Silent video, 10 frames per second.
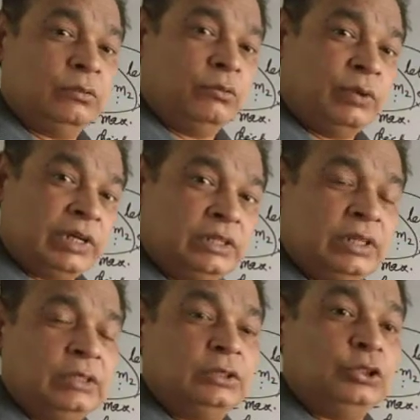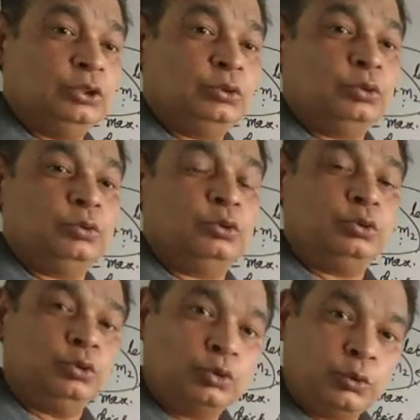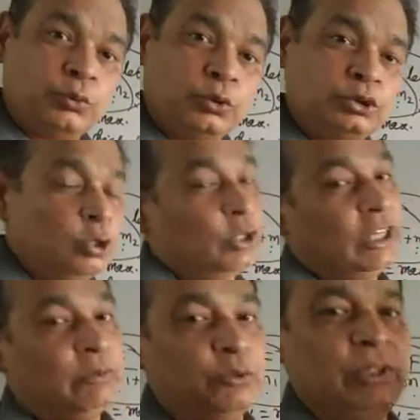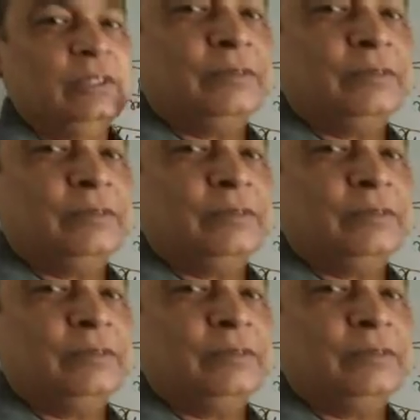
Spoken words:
work done due to pseudo force on m1.